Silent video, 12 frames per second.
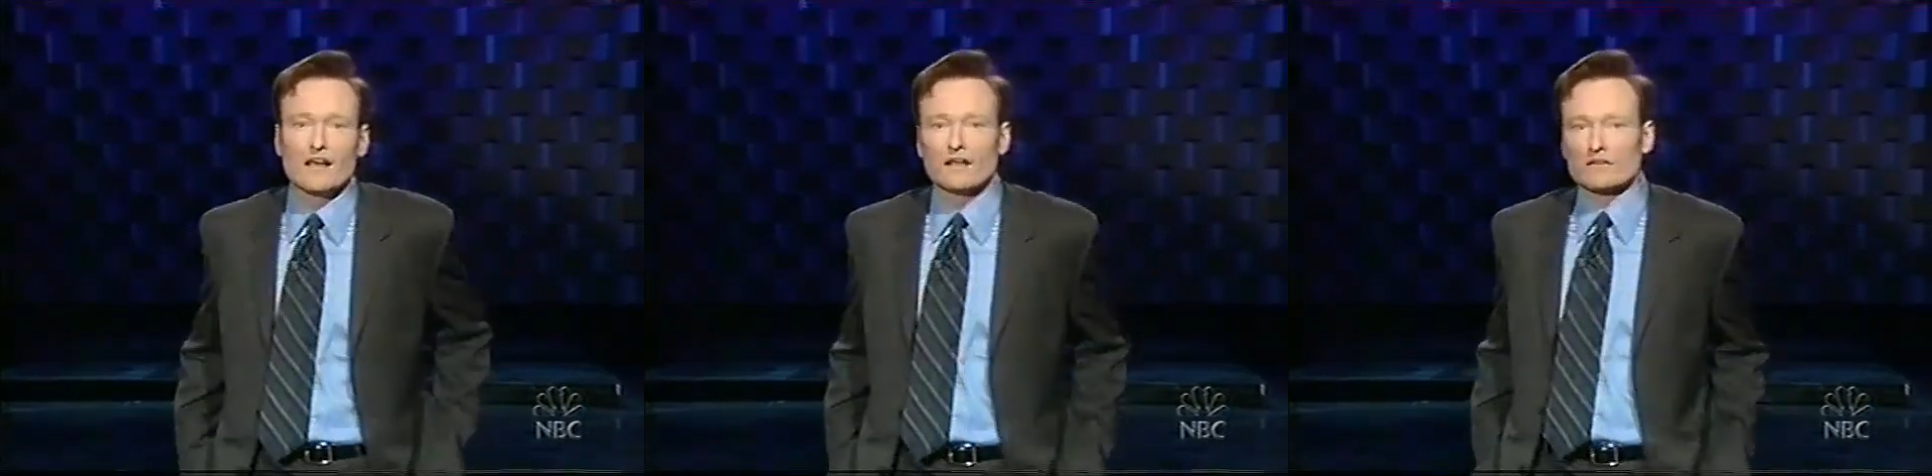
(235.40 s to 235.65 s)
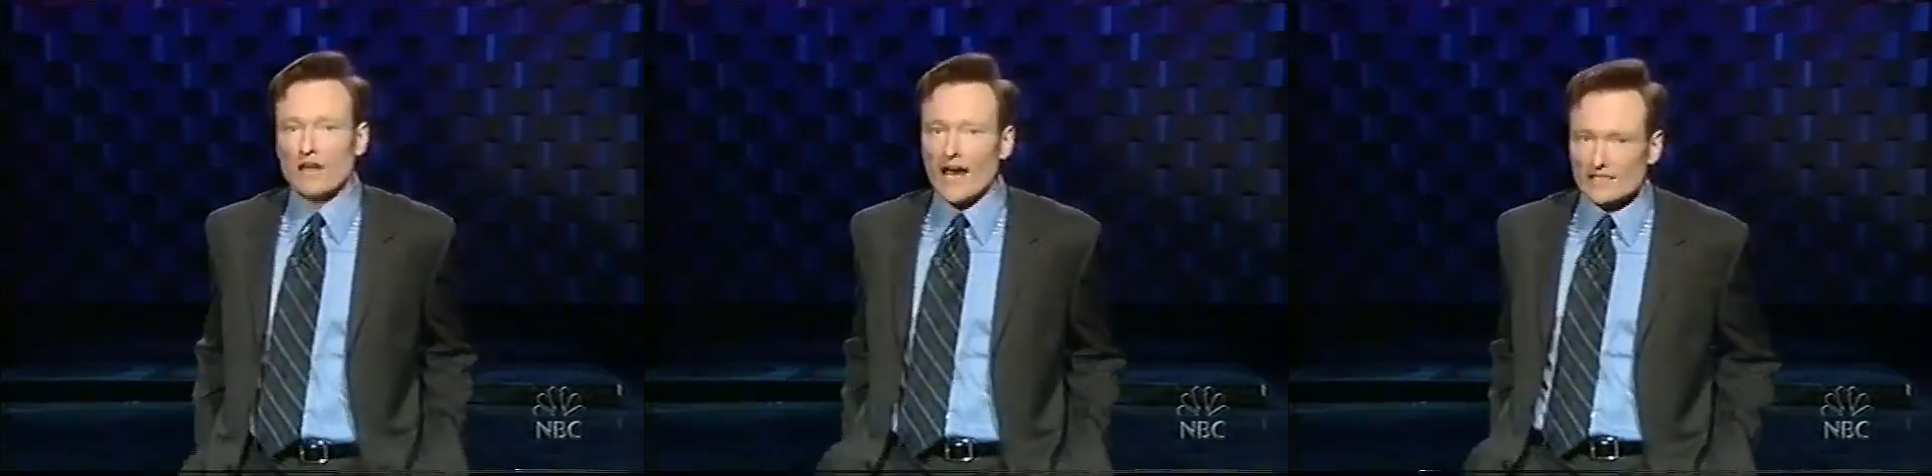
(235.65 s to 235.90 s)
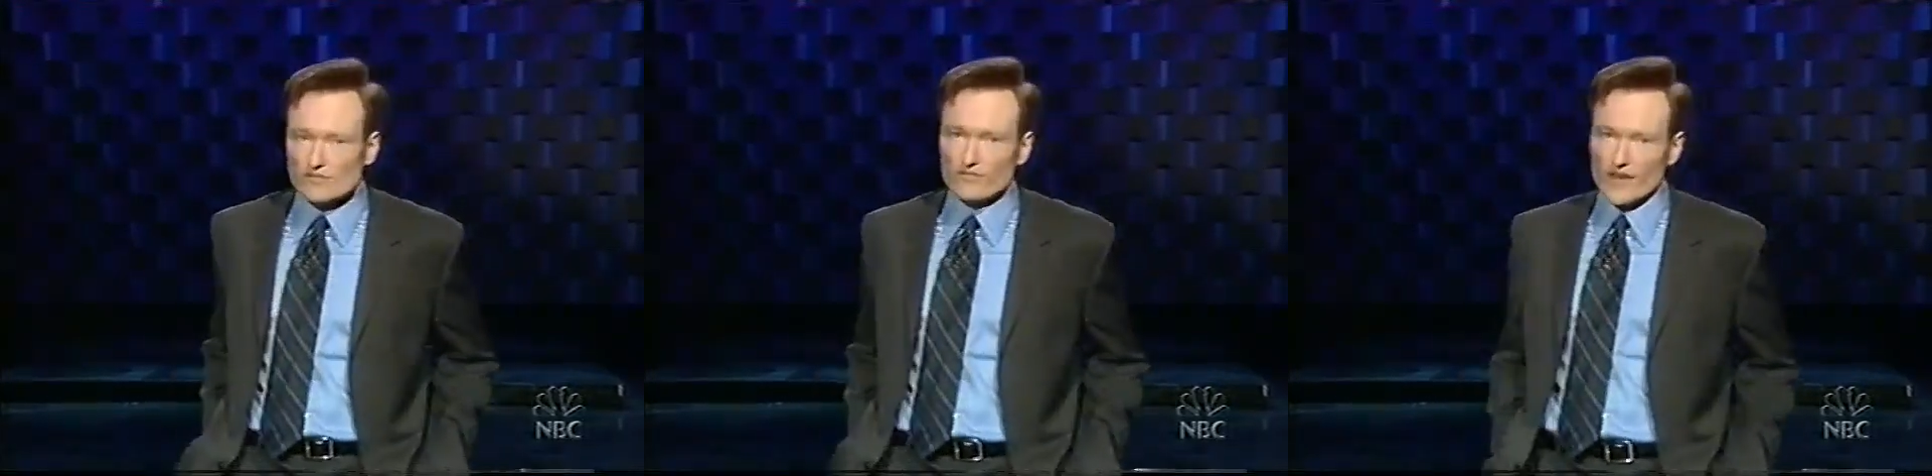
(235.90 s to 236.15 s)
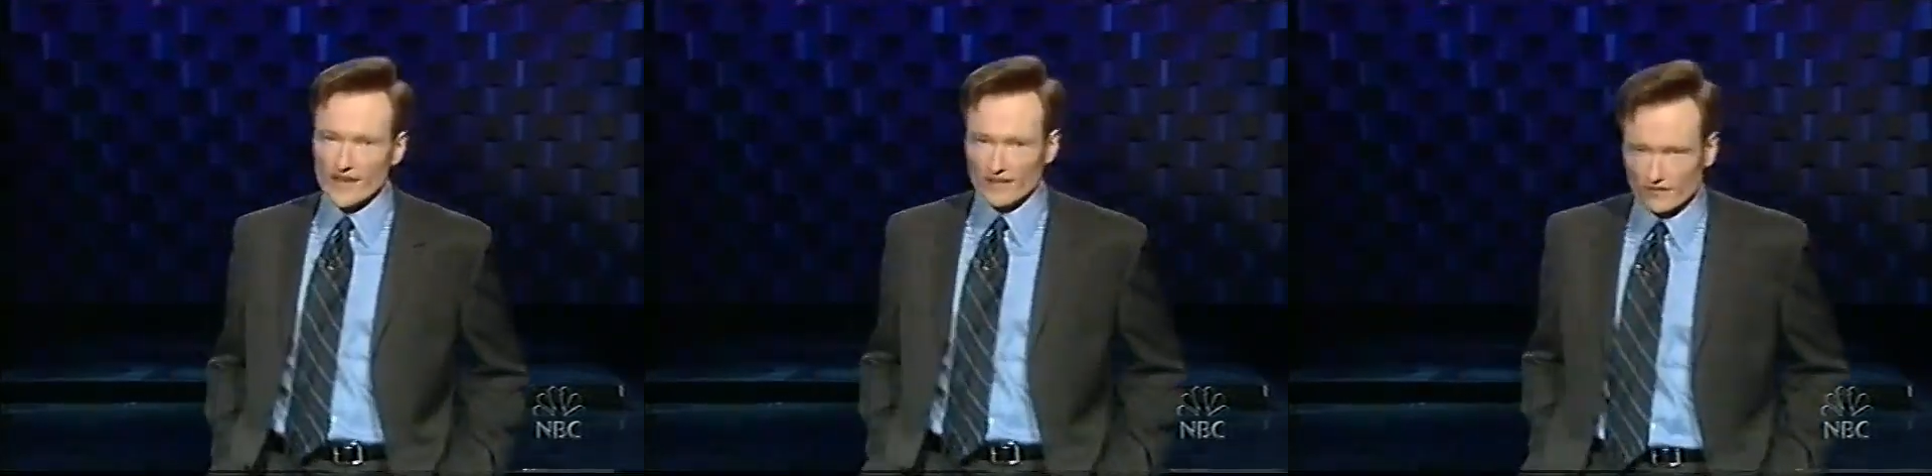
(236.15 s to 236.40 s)
Las
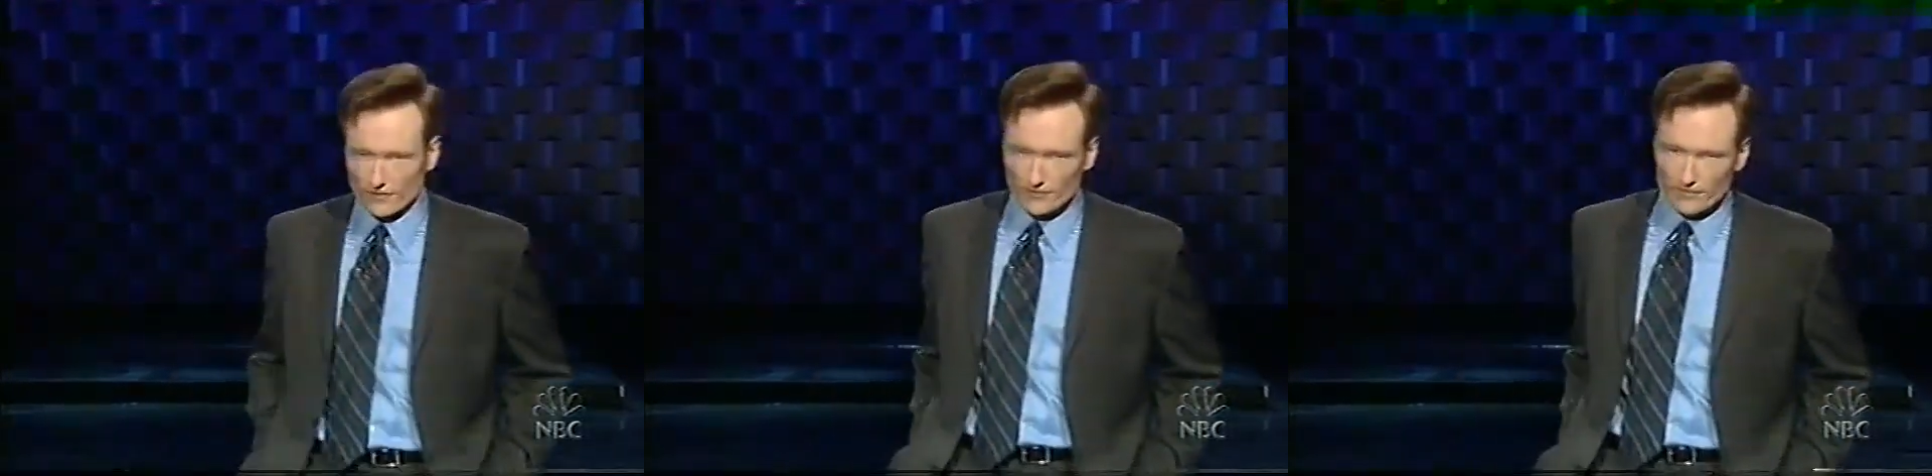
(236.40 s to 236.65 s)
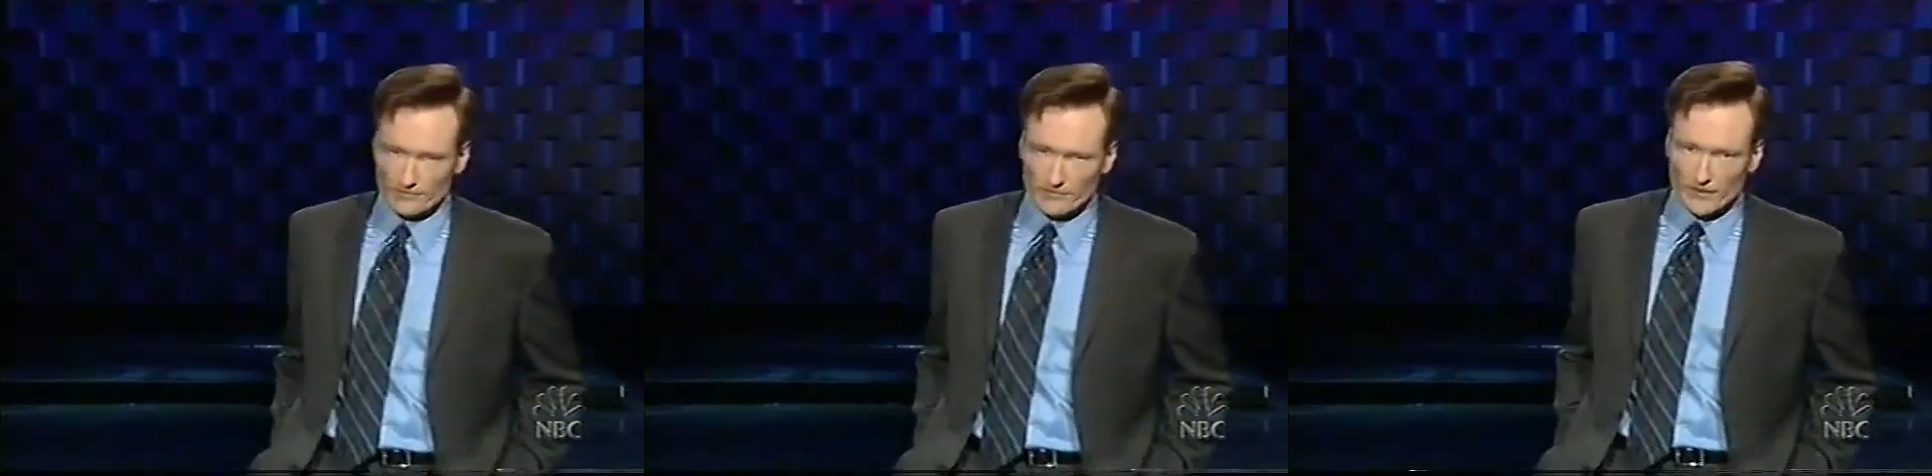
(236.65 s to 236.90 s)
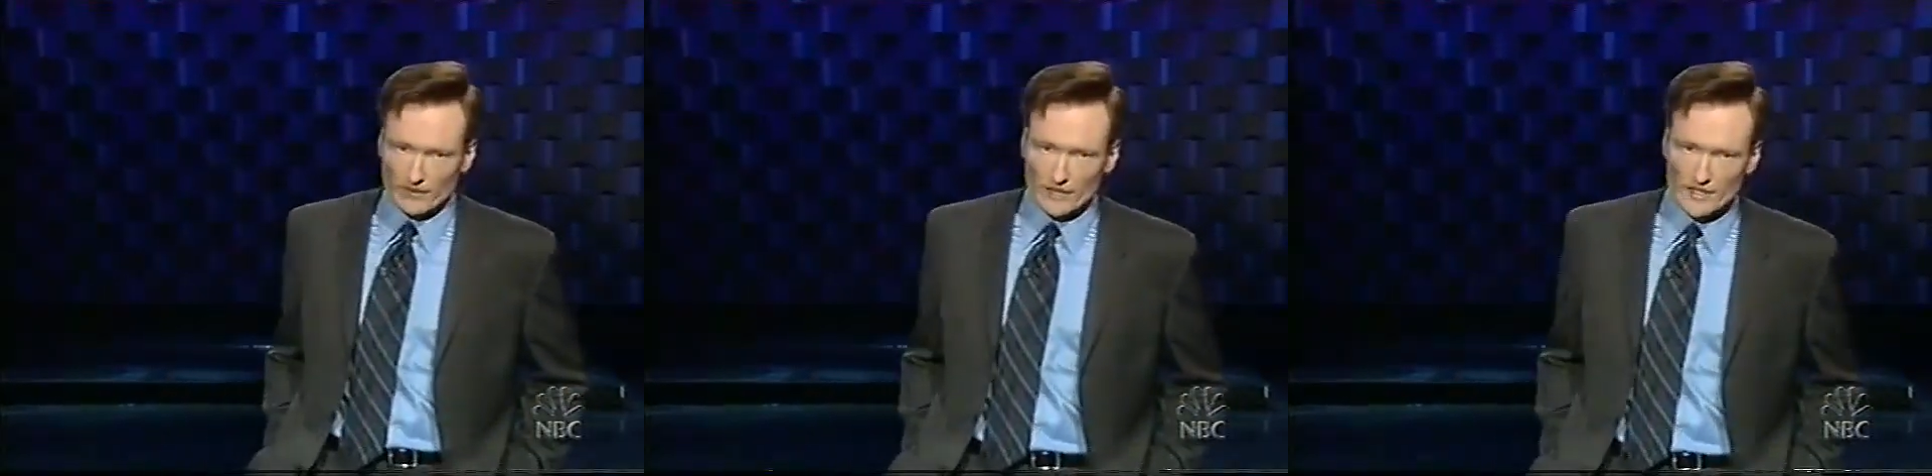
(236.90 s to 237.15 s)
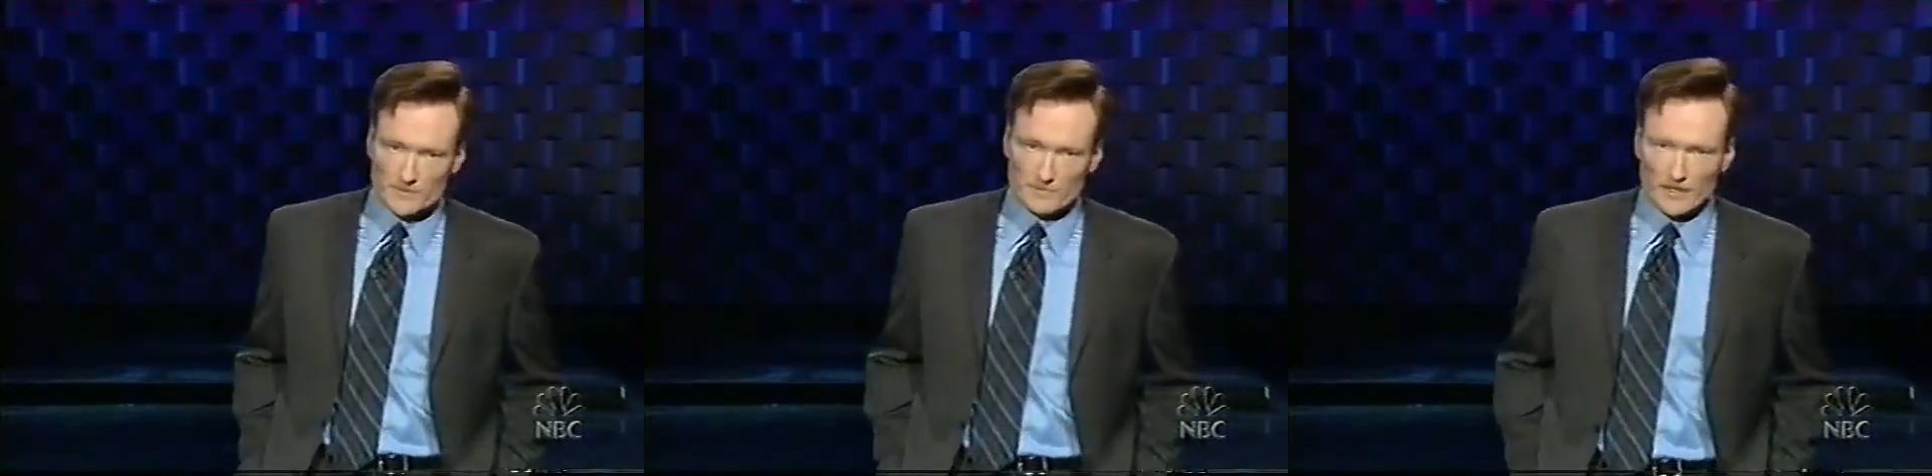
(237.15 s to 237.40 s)
Vegas
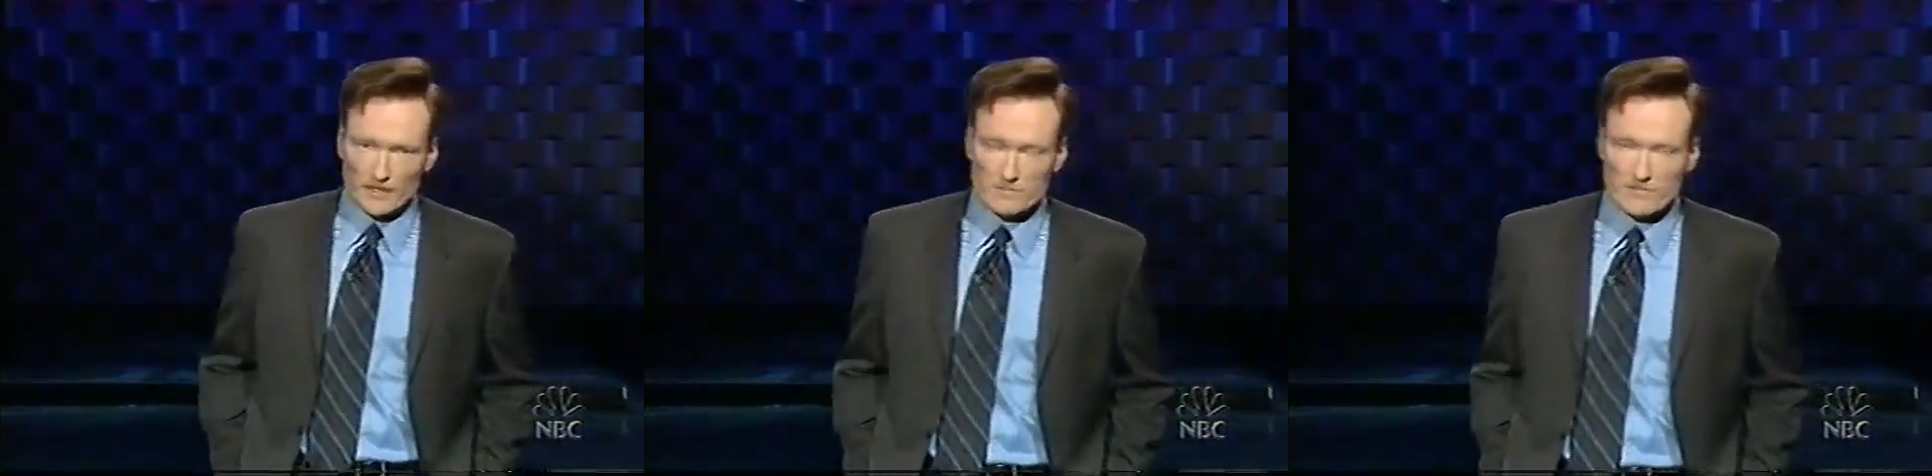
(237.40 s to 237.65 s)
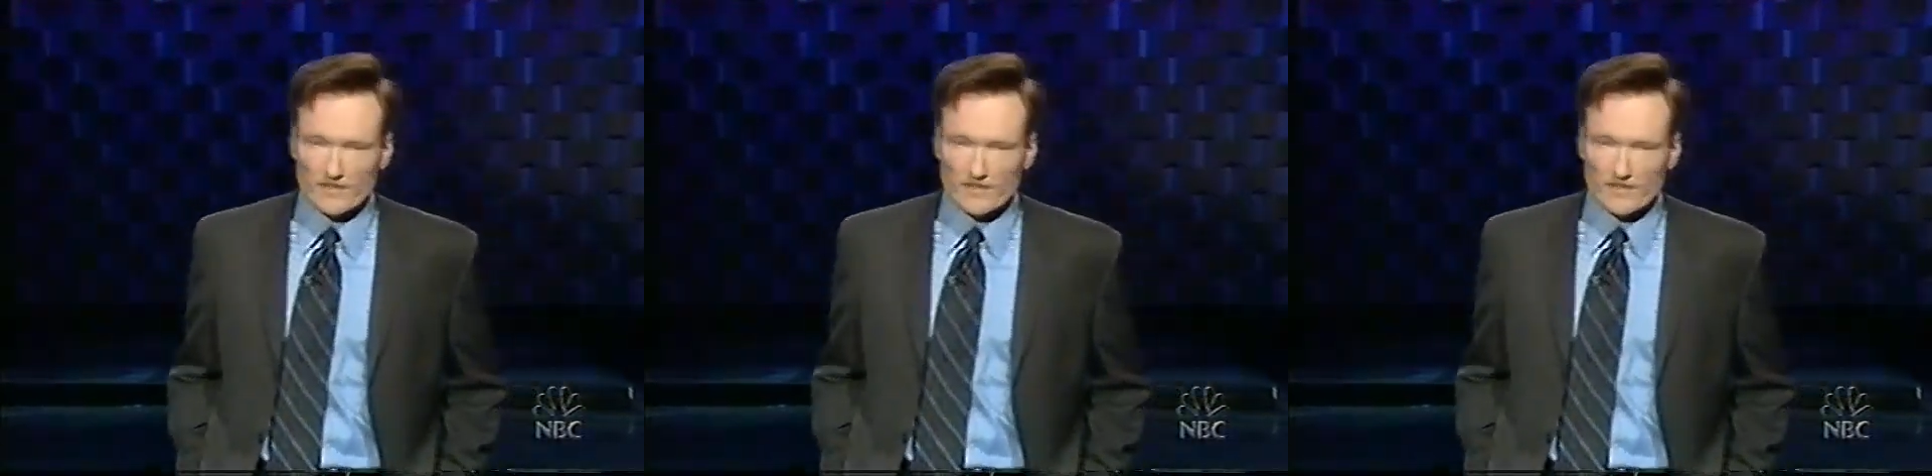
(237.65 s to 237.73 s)
has become